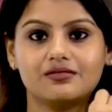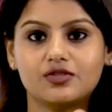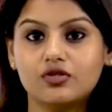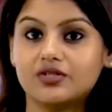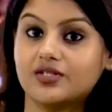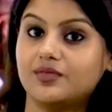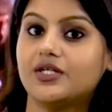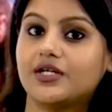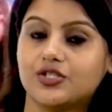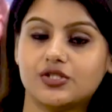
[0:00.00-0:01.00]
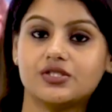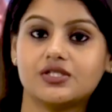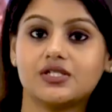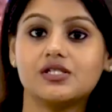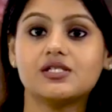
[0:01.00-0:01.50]
good communication
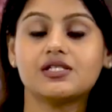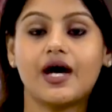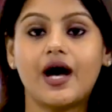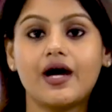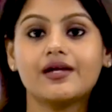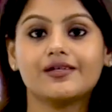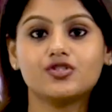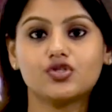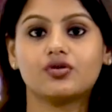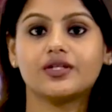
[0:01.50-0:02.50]
skills and ensure